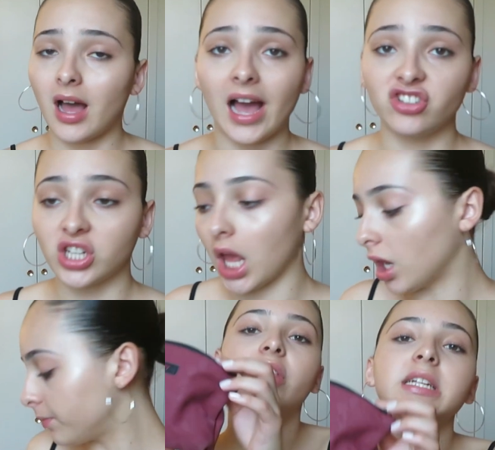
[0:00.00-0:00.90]
I just
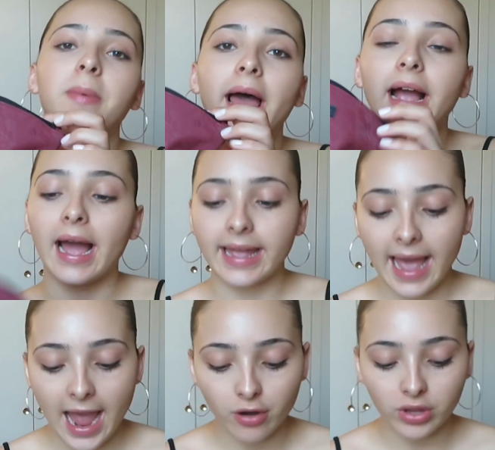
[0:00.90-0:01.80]
can't. In this bag I
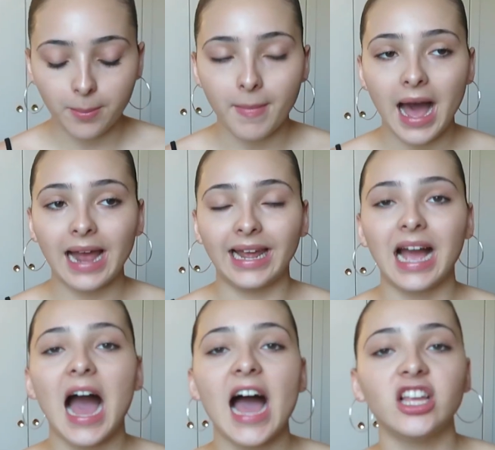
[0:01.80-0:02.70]
carry my
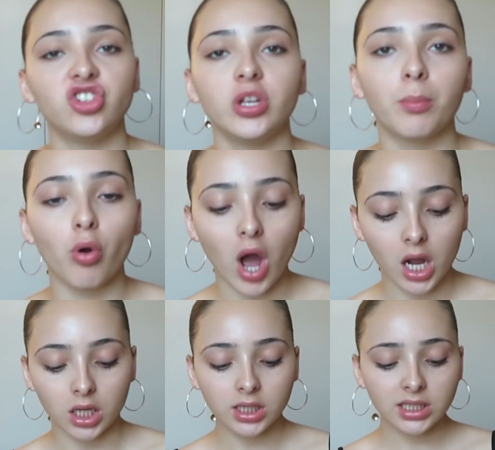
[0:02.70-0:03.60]
like hygiene
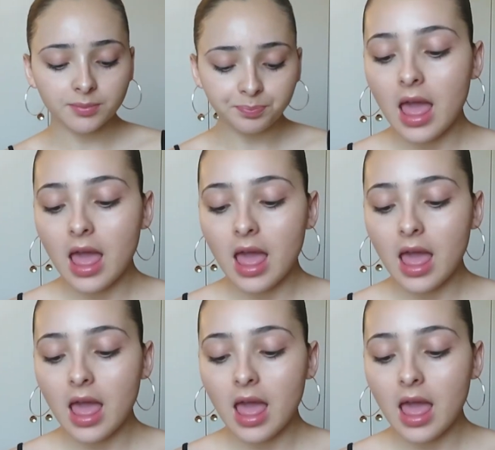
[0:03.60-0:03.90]
products.